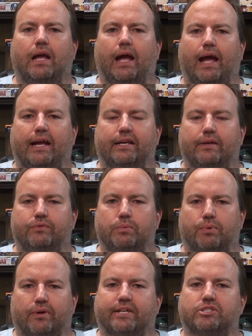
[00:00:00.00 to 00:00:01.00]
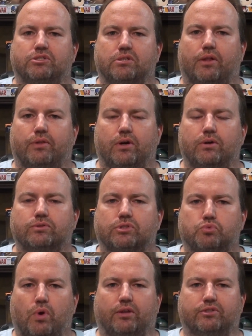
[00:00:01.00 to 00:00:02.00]
and give you predictions on those
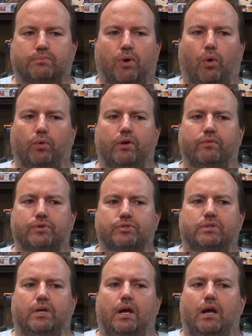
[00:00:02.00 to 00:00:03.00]
as well as some holdovers.